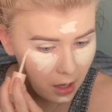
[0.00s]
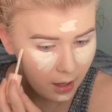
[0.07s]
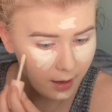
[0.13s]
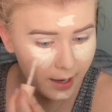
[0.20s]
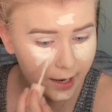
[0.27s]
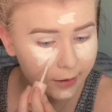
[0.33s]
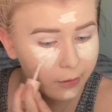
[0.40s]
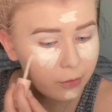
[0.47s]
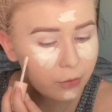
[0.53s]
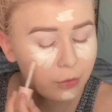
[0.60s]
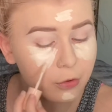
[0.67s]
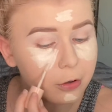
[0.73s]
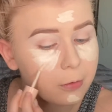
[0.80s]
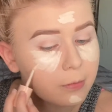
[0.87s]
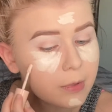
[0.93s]
I don't
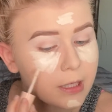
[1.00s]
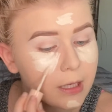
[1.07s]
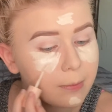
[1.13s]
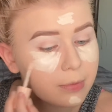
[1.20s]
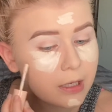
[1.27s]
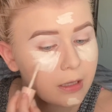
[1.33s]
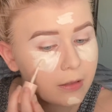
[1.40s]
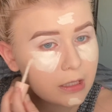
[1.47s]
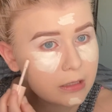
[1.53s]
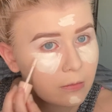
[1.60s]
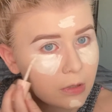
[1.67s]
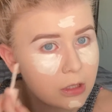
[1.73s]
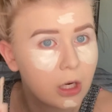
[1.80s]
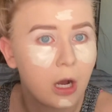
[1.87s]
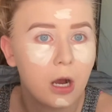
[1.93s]
normally put this
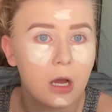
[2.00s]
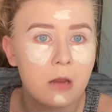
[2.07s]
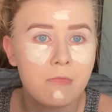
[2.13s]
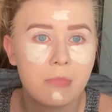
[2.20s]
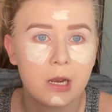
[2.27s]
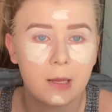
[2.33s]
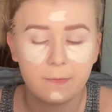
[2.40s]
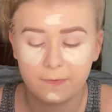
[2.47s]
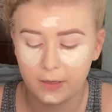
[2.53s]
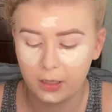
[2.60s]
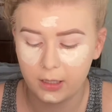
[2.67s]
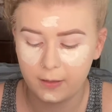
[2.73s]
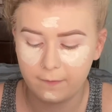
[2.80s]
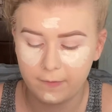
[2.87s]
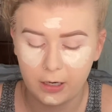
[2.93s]
much on, but I'm
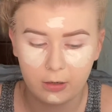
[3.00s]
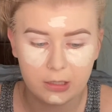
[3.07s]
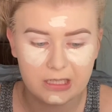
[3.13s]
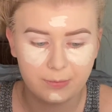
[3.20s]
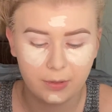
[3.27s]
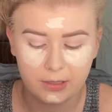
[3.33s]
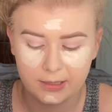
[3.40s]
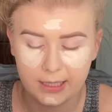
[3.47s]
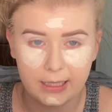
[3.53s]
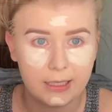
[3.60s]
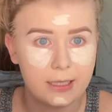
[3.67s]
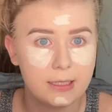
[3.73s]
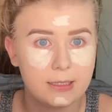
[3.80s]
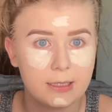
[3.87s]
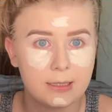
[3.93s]
feeling very
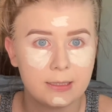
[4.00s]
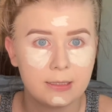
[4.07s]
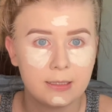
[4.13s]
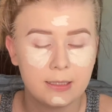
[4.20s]
spontaneous